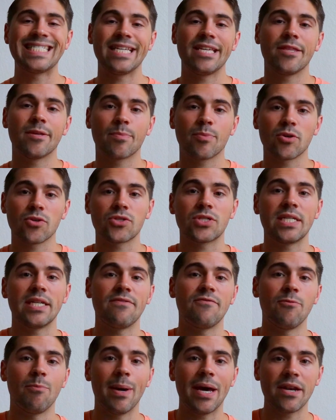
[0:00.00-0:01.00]
see the
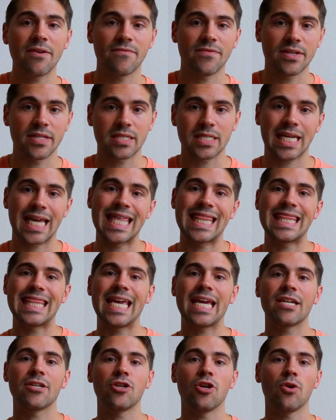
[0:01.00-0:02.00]
perceived benefits, and
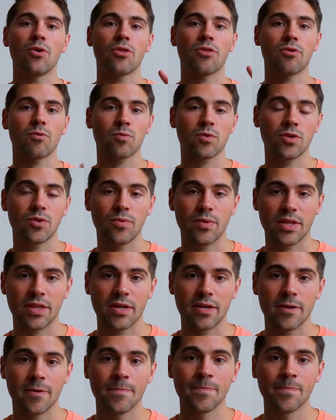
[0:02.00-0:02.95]
then go through with it.